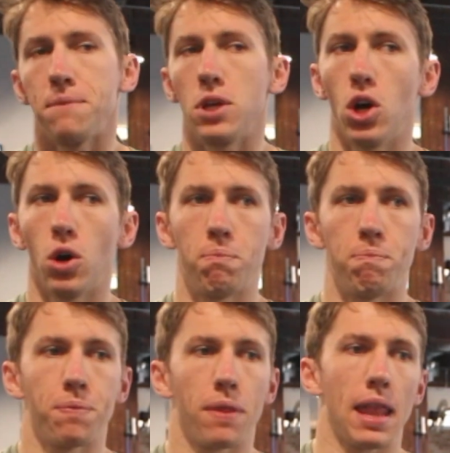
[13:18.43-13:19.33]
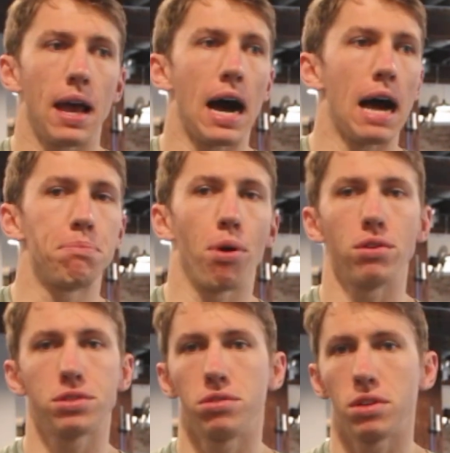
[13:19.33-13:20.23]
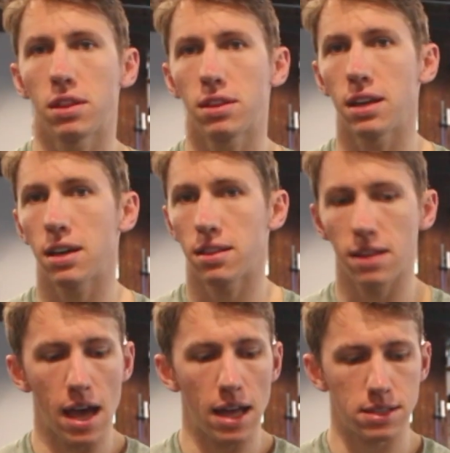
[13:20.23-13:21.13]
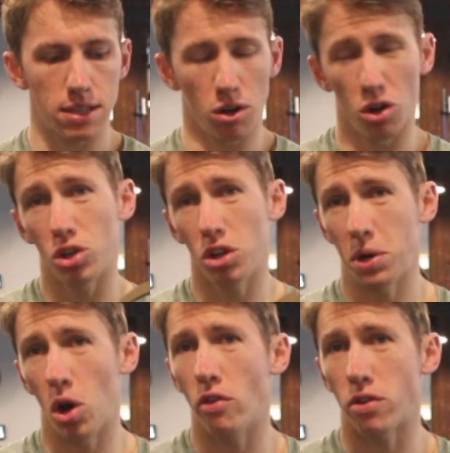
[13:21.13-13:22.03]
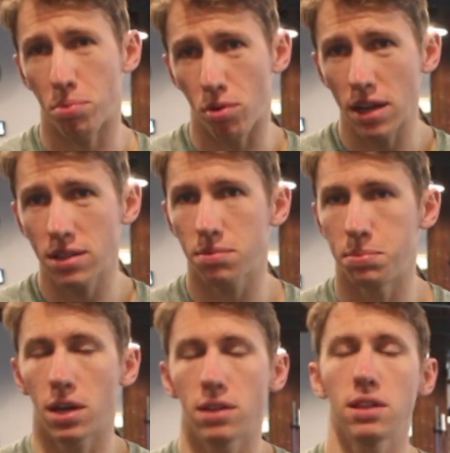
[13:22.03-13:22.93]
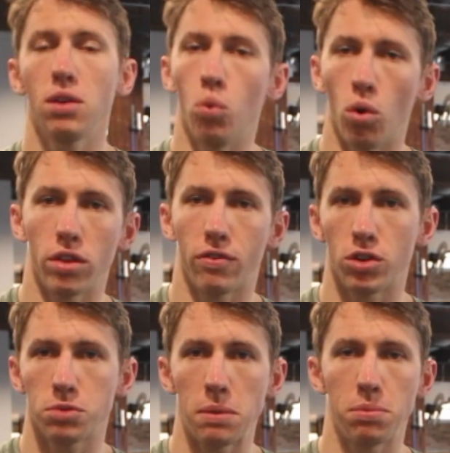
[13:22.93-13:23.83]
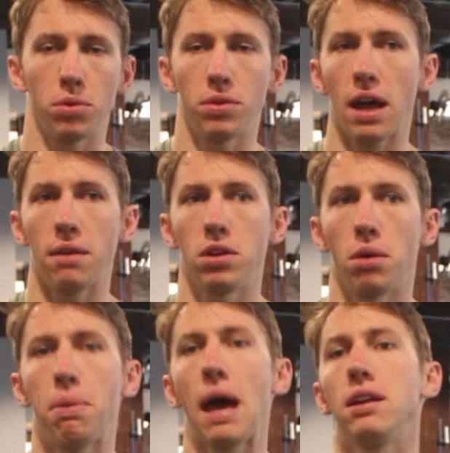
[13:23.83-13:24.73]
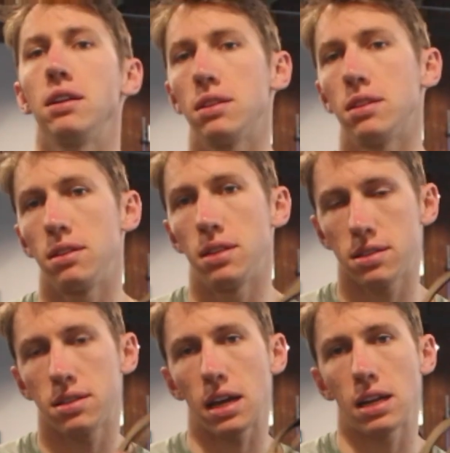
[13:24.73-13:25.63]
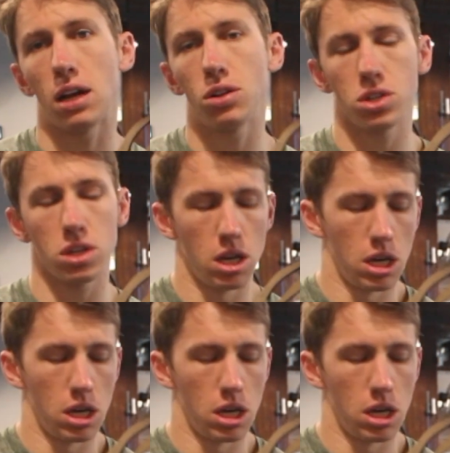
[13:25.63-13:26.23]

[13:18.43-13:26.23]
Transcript: You know, I personally think that they're a little bit overpriced because they were the first people that, you know, patented this technology.